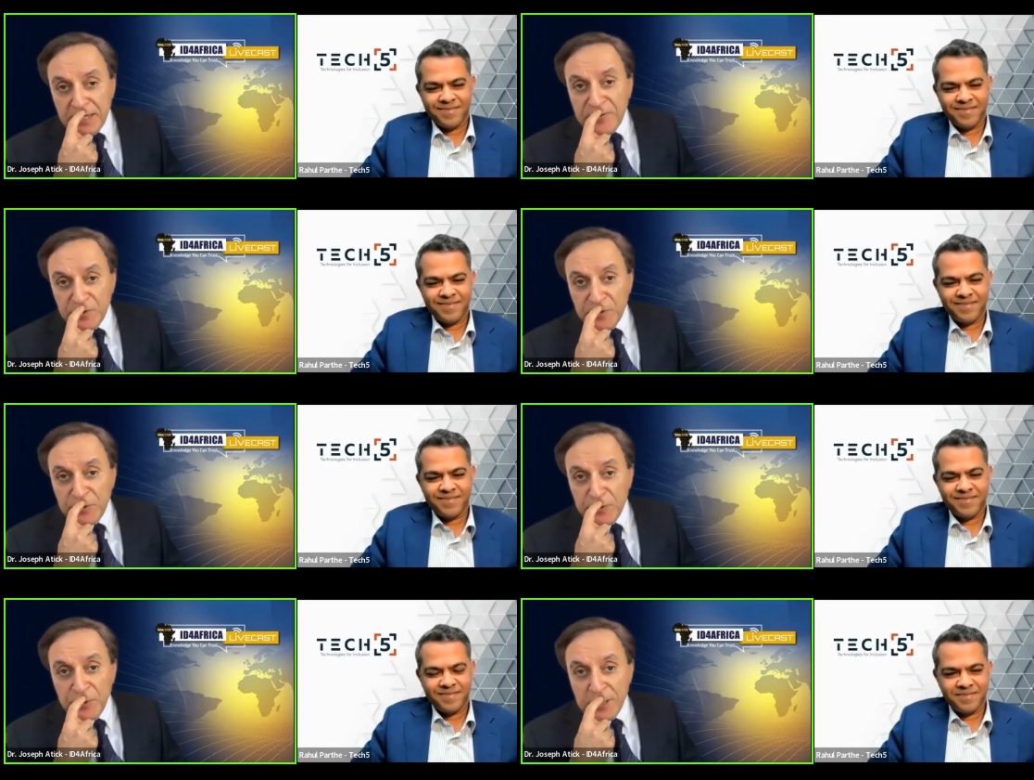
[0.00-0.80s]
Speaker 1: I've
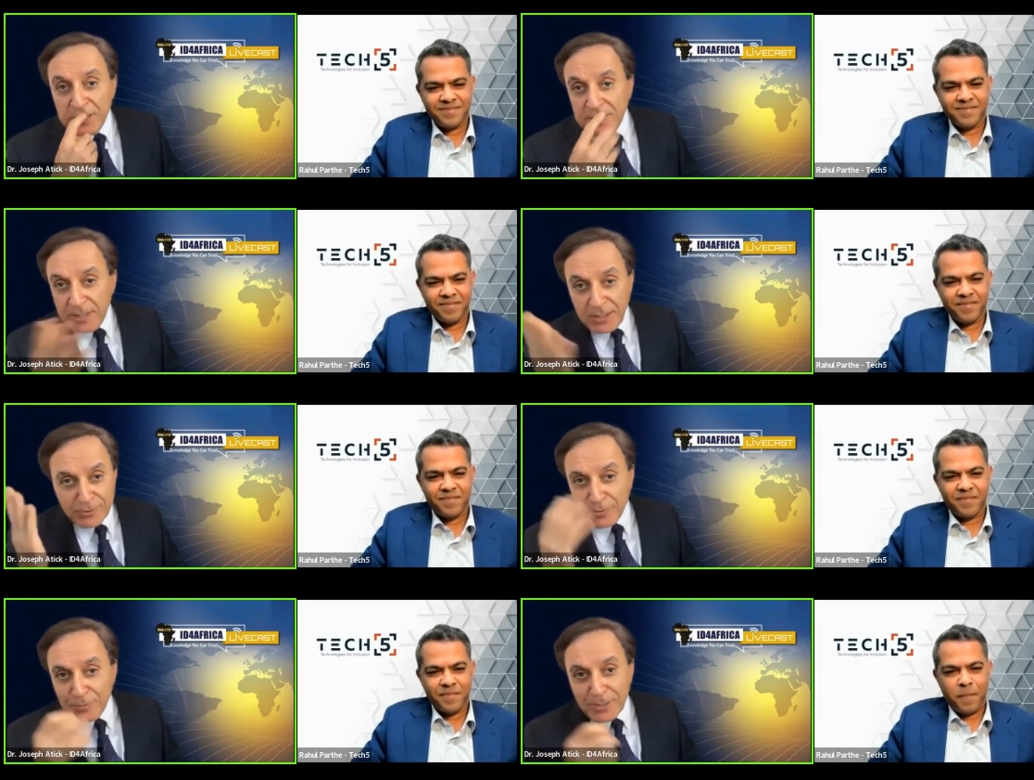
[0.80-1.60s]
known you, I
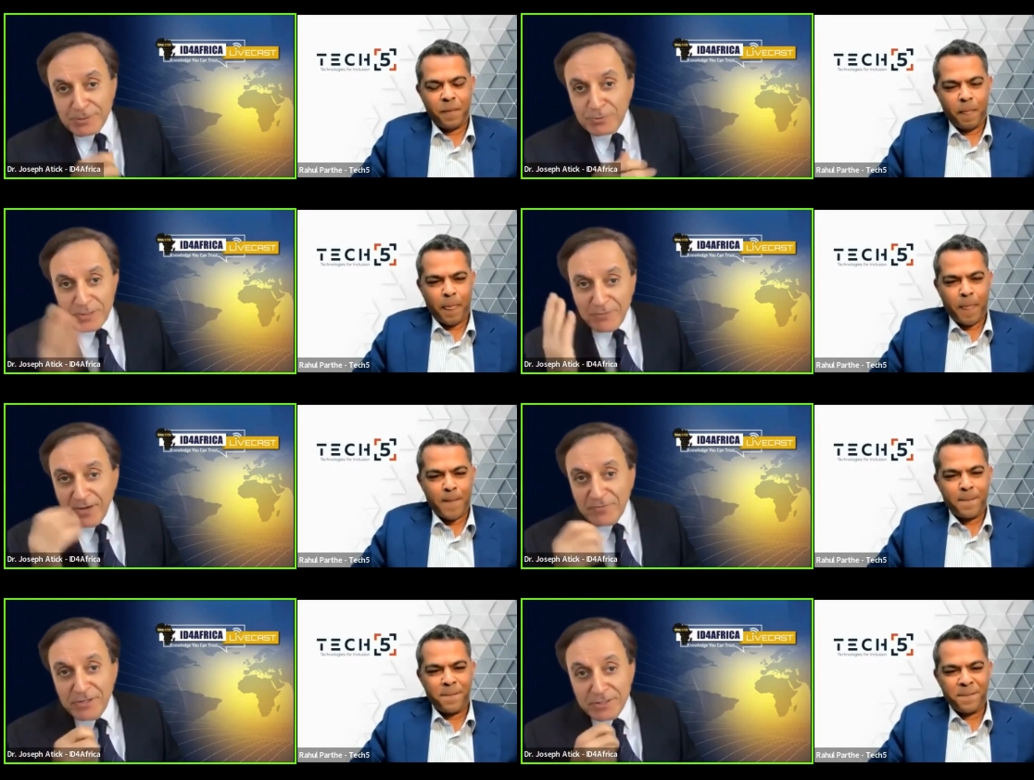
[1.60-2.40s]
don't know what,
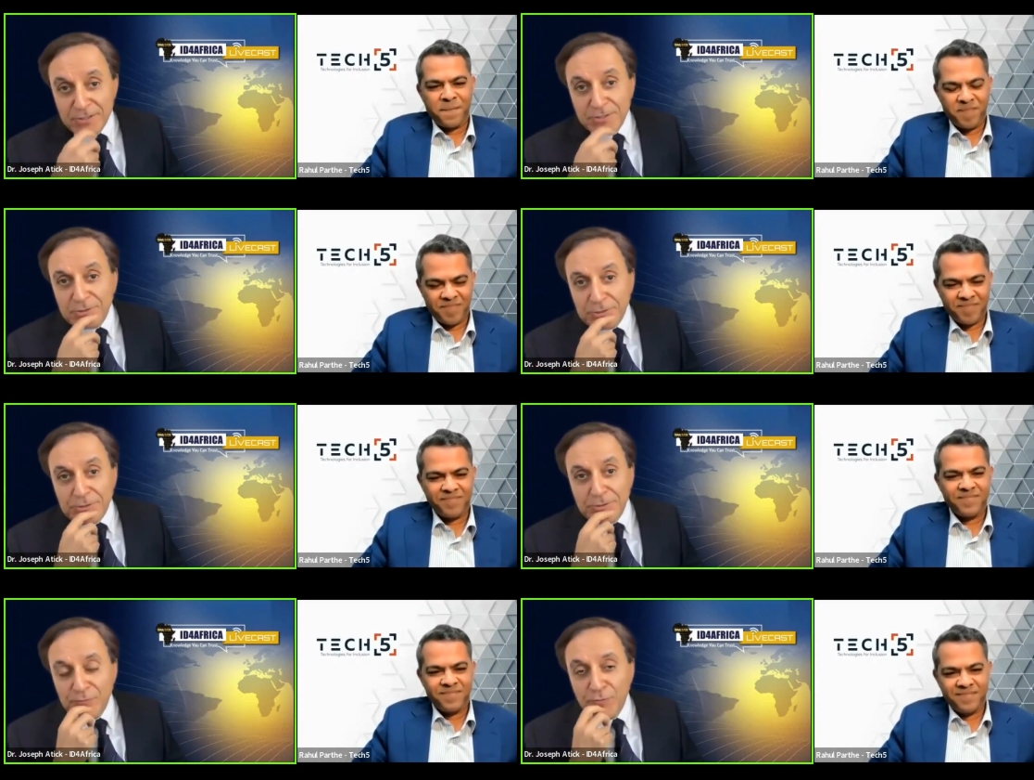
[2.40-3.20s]
twenty-five years.
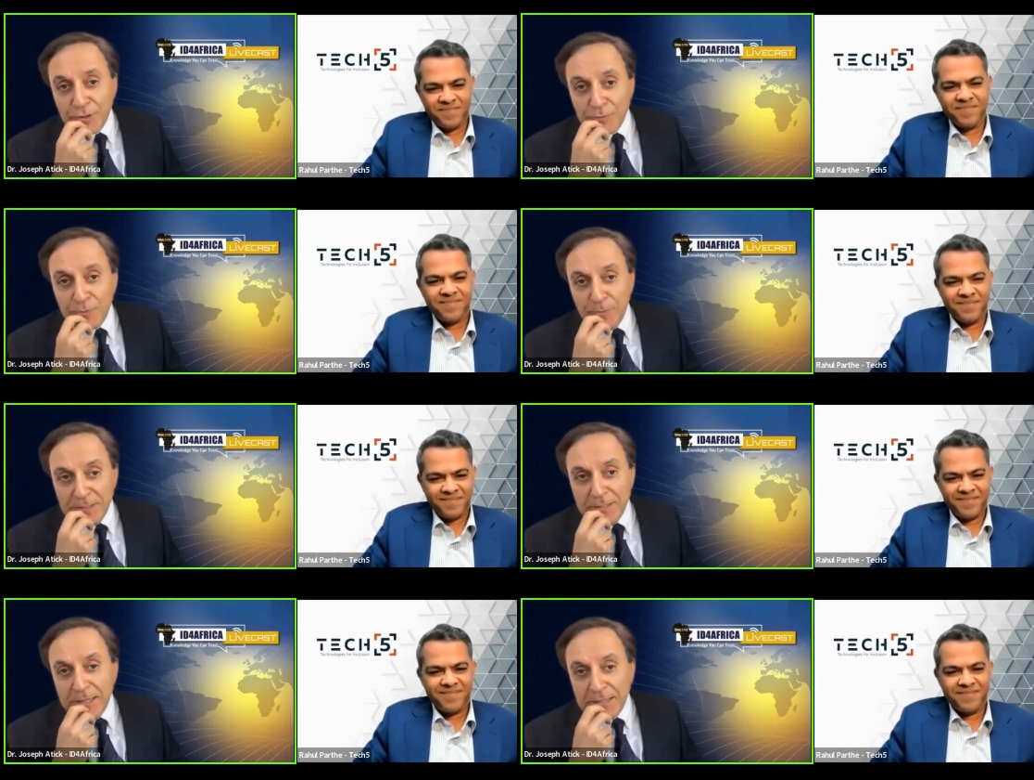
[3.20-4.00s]
Uh, you've worked with
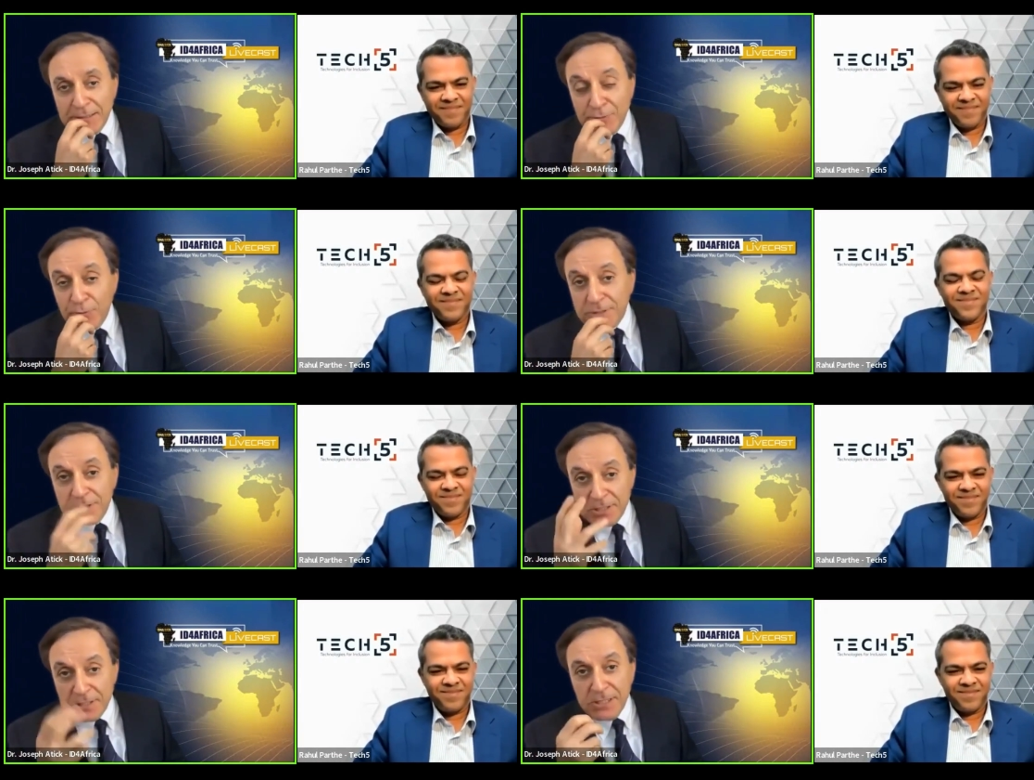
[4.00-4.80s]
me. Uh, you
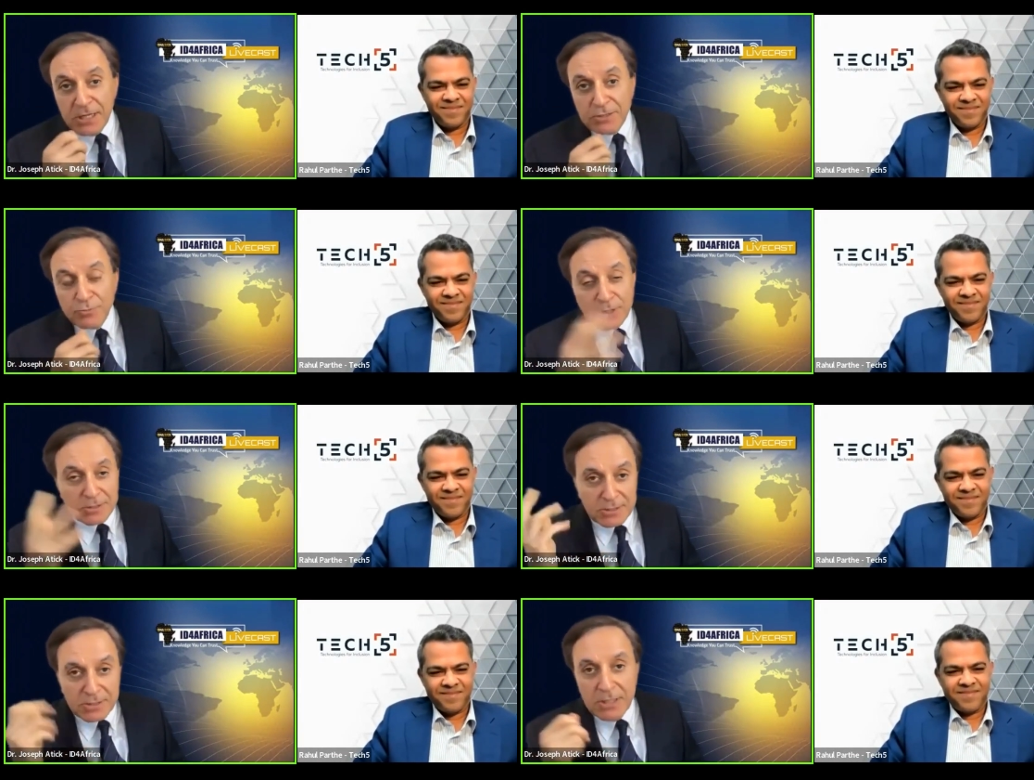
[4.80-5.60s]
worked in India. You
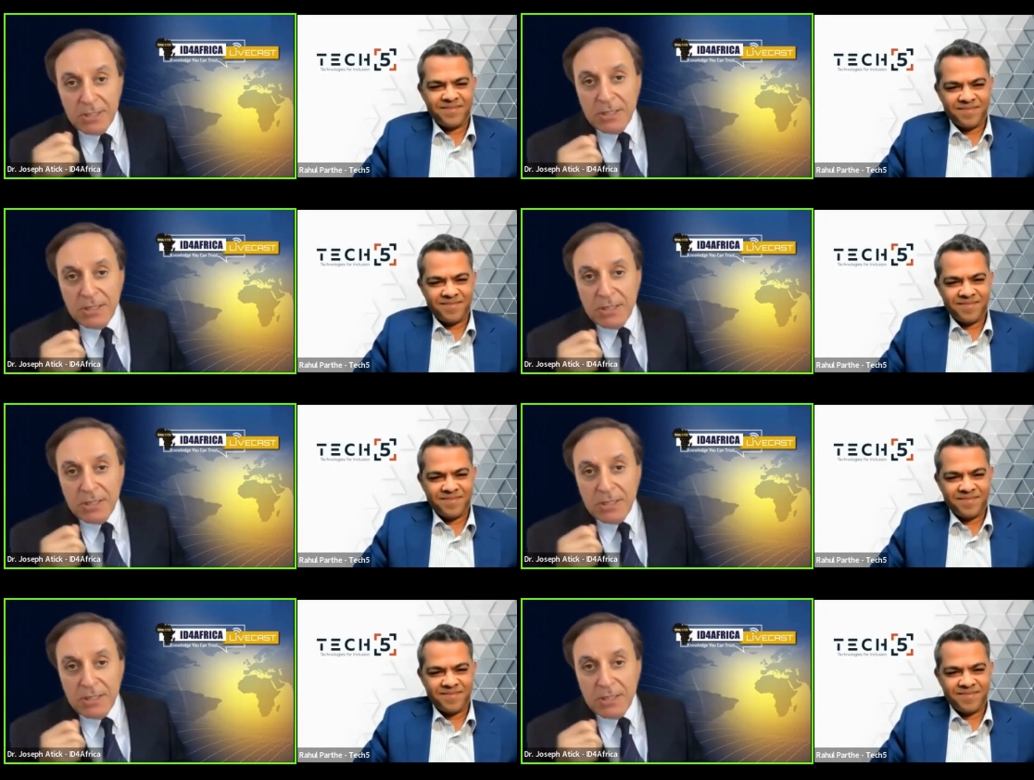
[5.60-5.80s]
worked in,